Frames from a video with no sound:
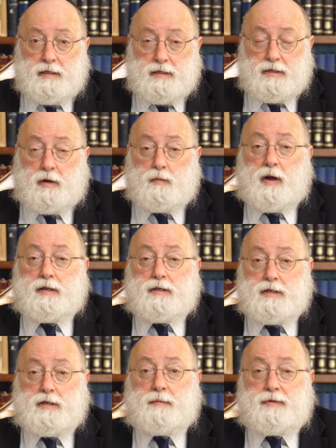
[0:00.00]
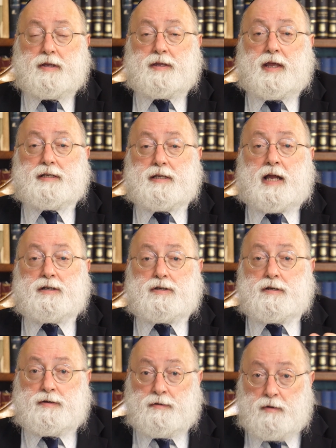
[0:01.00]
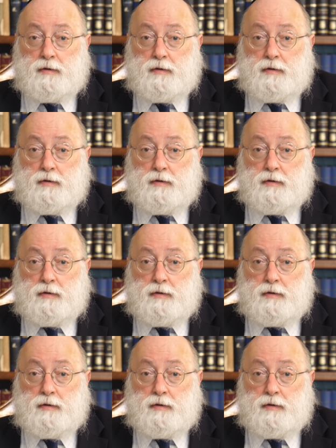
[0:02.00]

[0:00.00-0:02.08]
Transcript: somewhat to something that's not just your